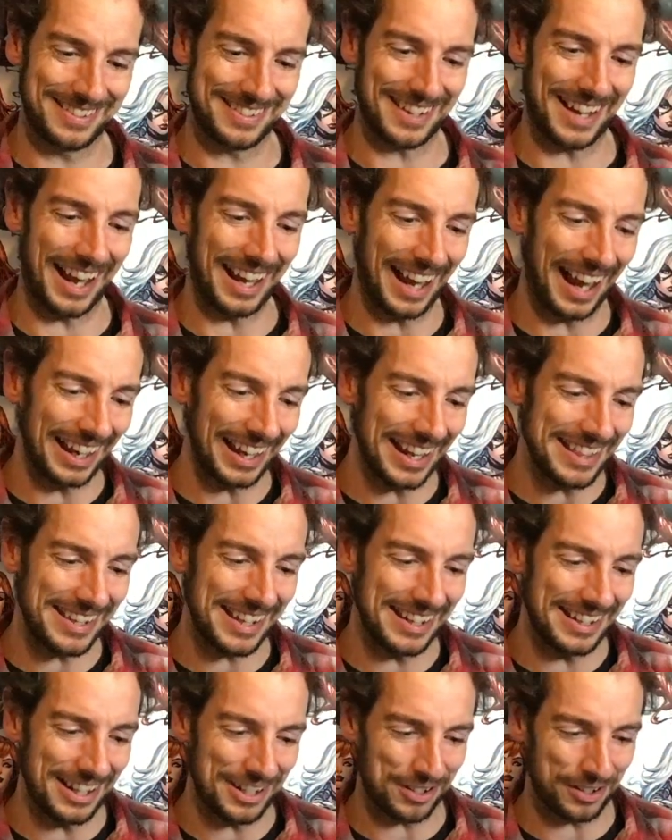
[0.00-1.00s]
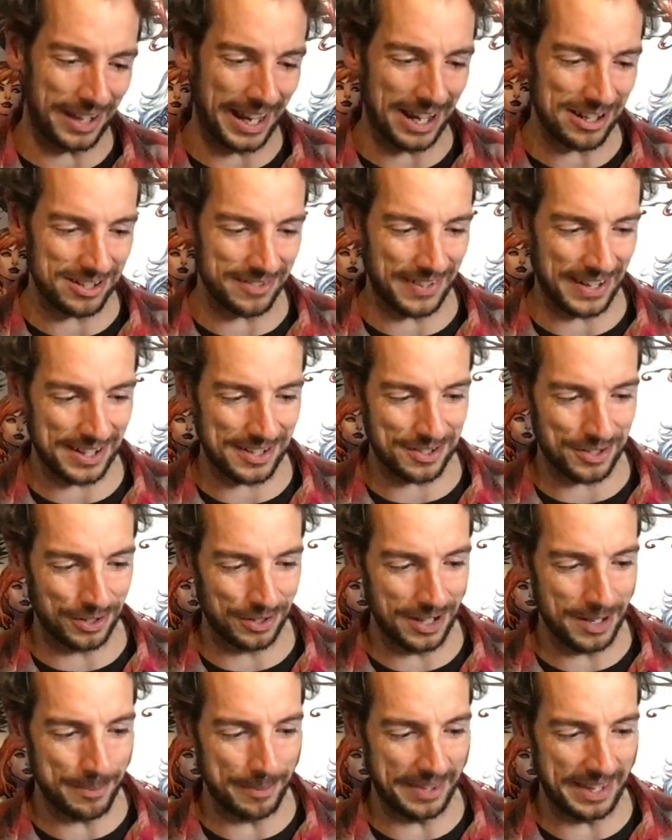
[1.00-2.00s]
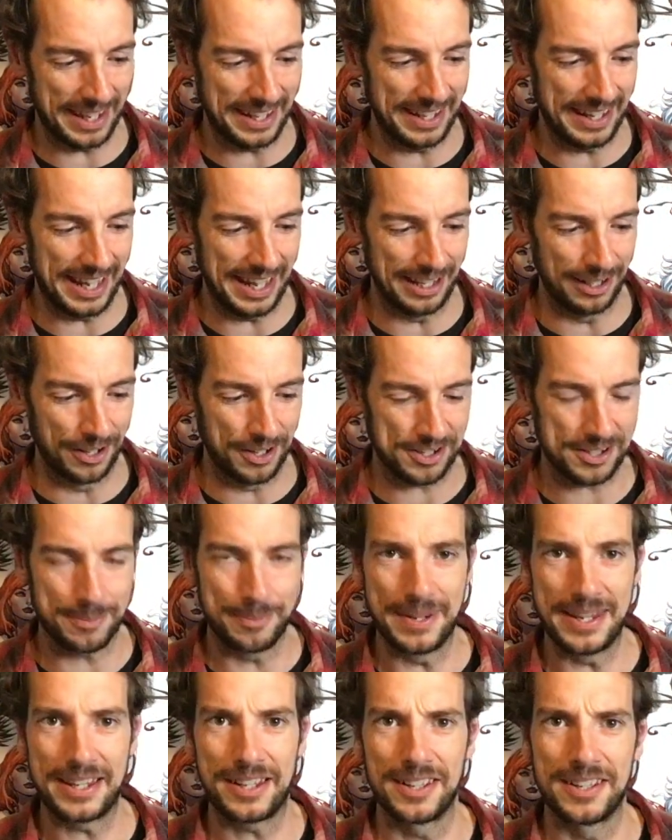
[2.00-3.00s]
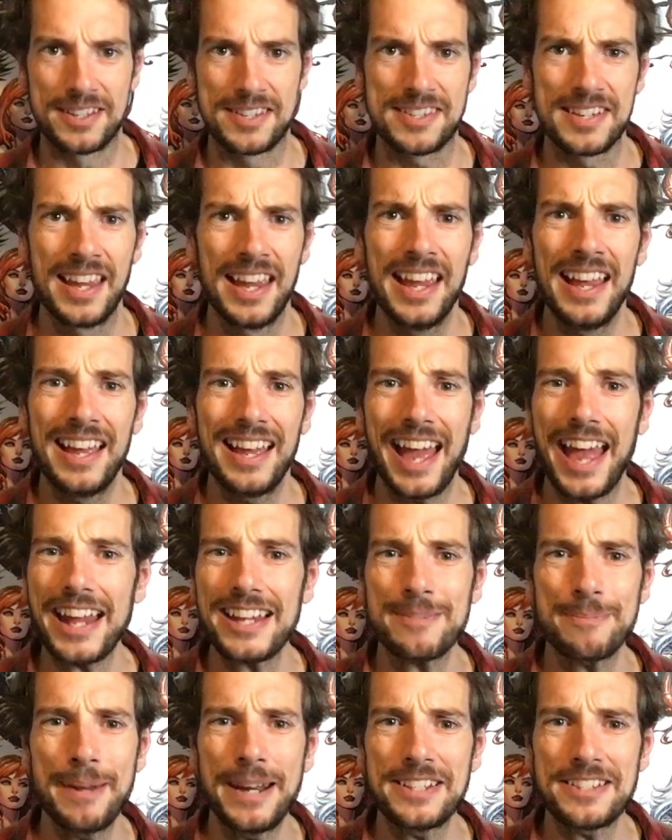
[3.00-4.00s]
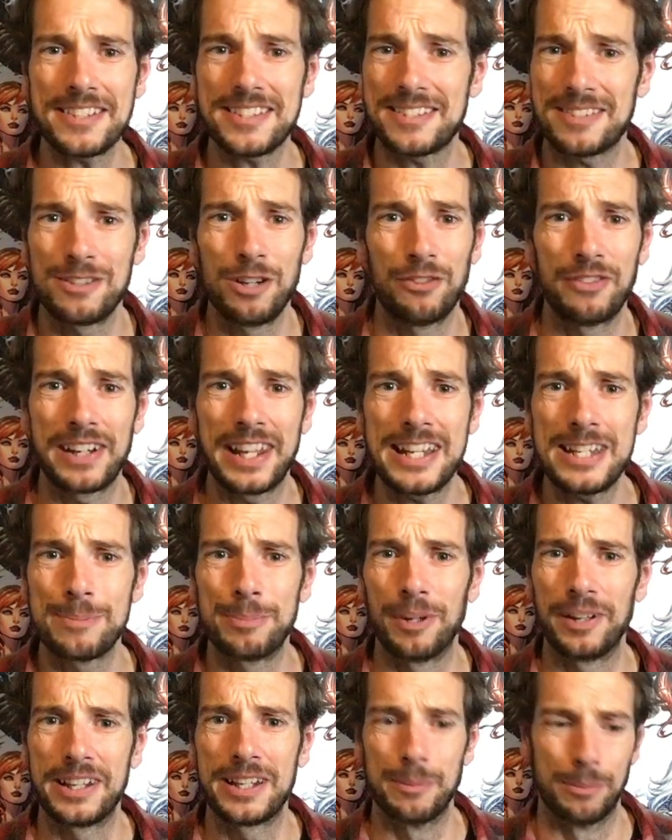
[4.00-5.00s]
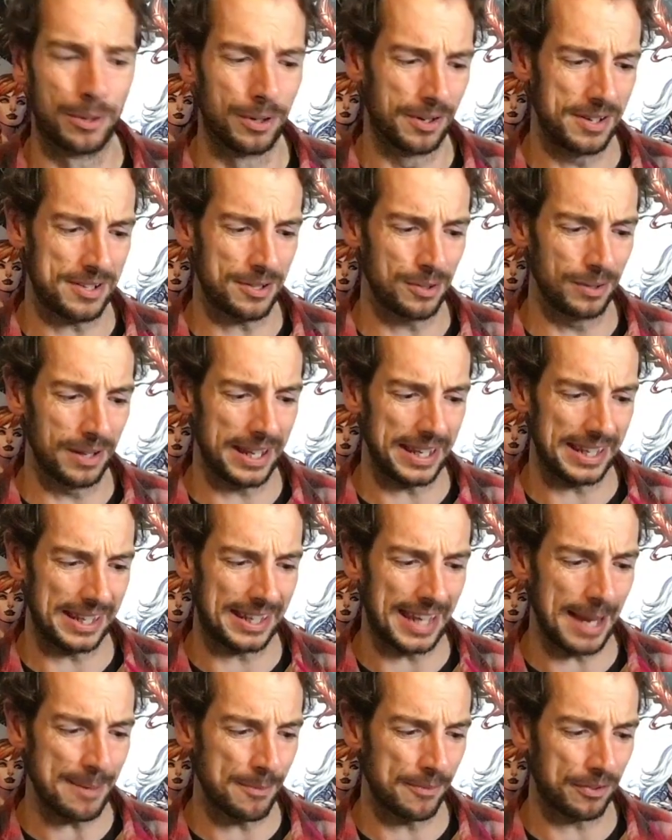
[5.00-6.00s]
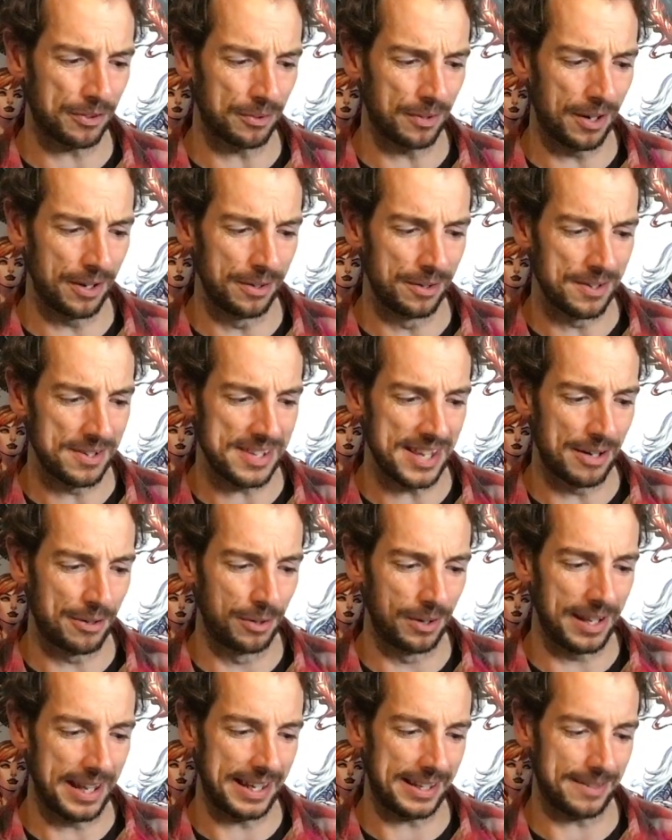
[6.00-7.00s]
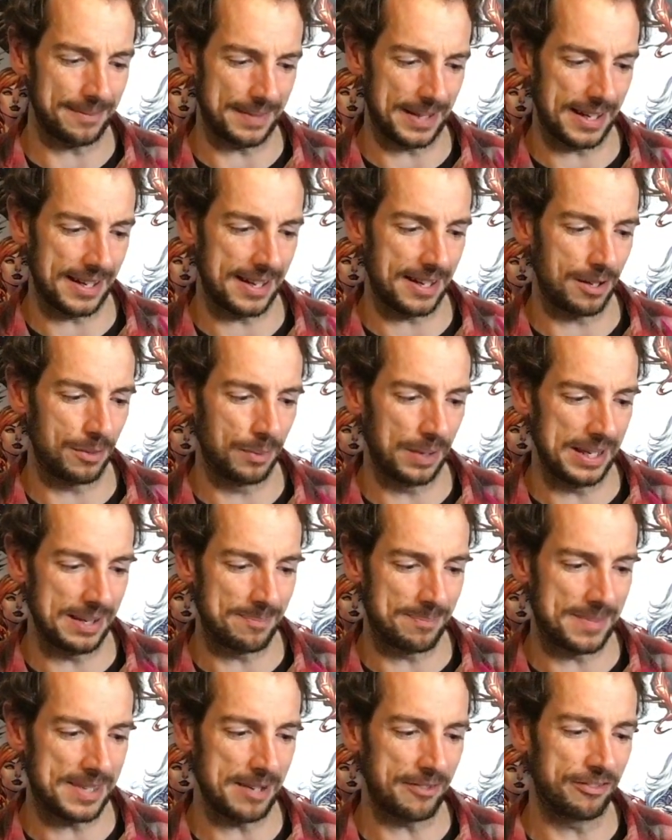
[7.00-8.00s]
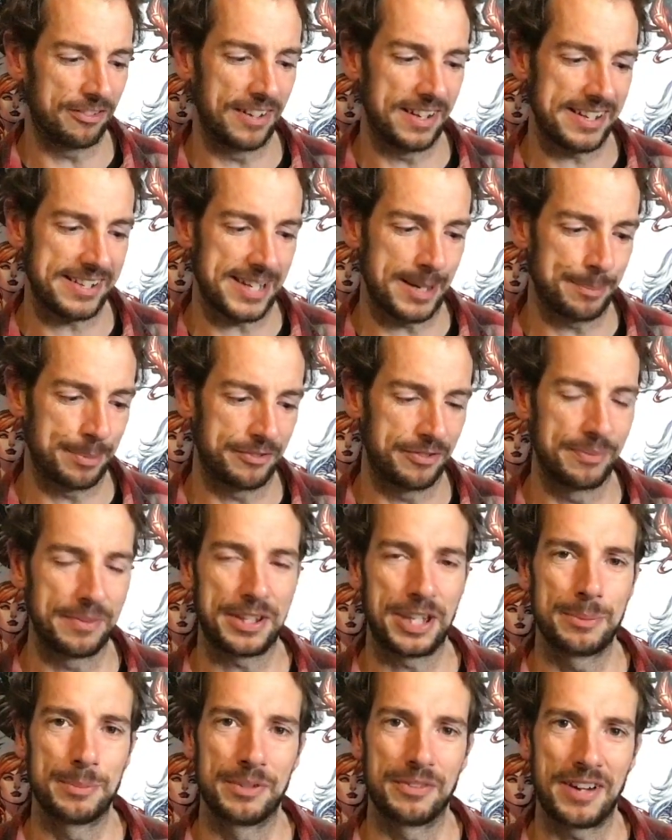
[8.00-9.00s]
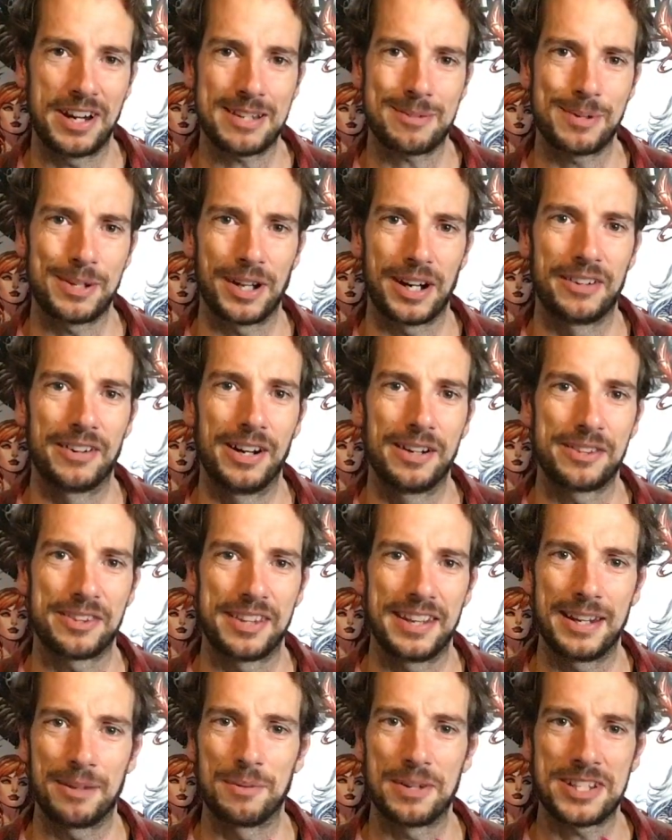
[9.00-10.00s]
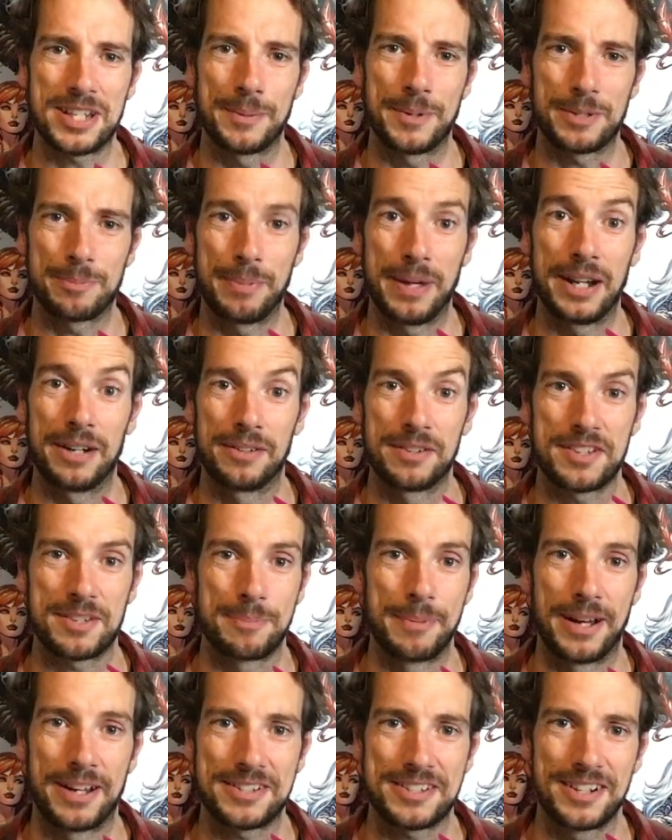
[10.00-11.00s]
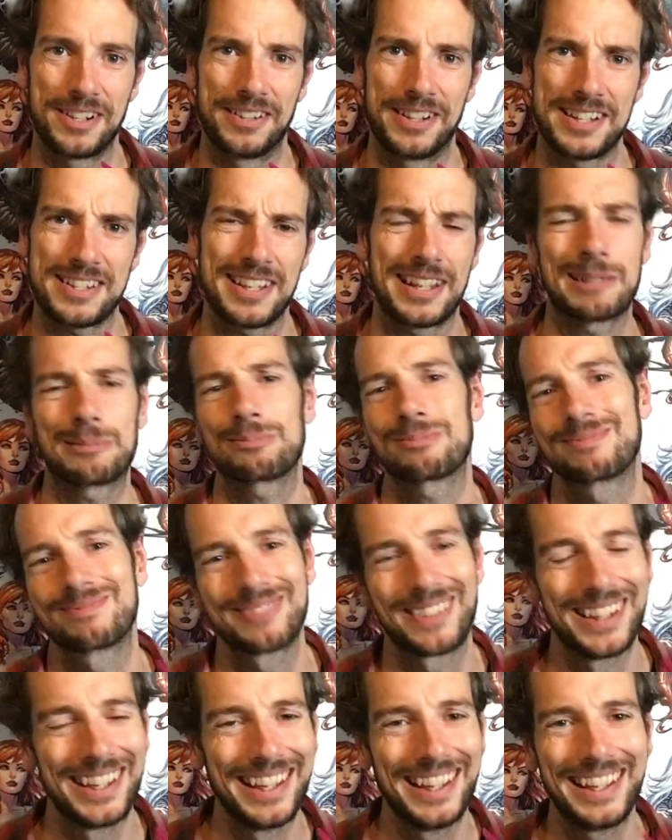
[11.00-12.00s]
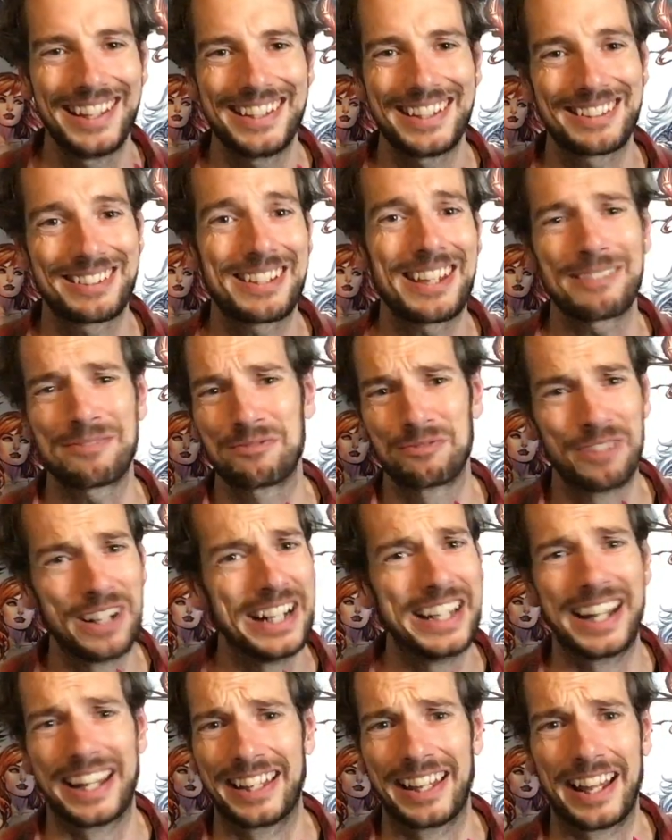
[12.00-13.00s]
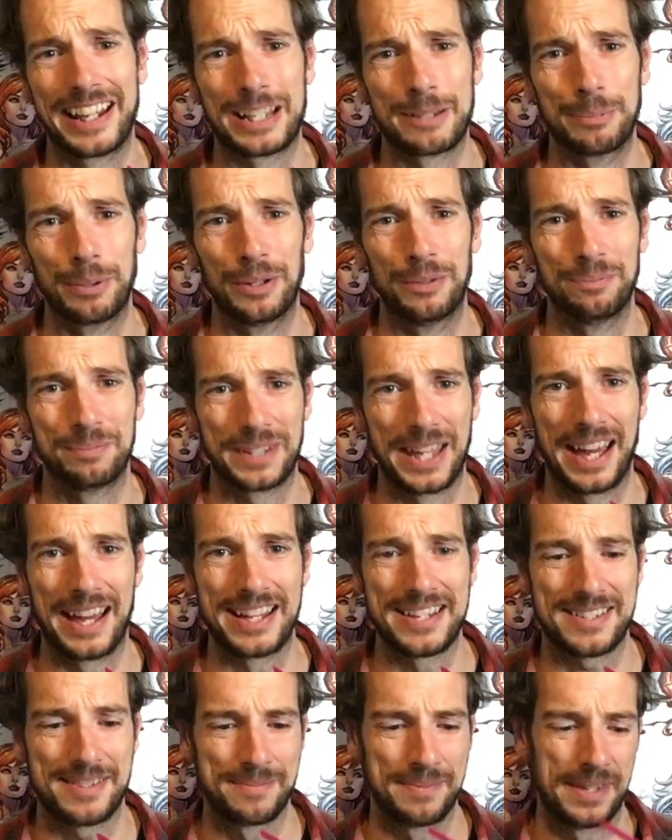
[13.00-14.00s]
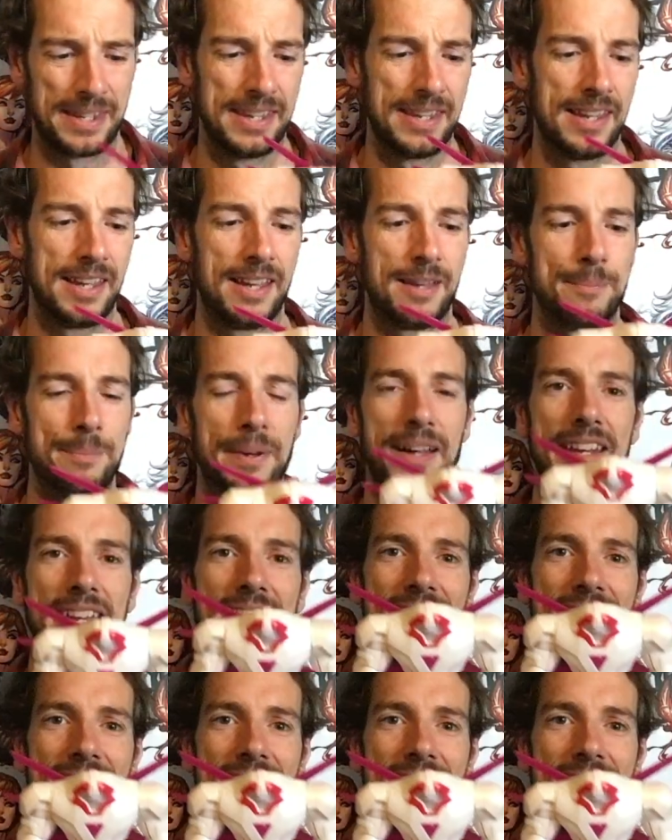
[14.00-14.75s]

I, I like the initial House of X story, but then it lost me because X-Men are just not relatable anymore. It's all like Game of Thrones. They're all like, ah, oh, we're different and separate from the human race. We got our own thing. We're so much better and smarter. And it's like, you're really unlikable, guys. But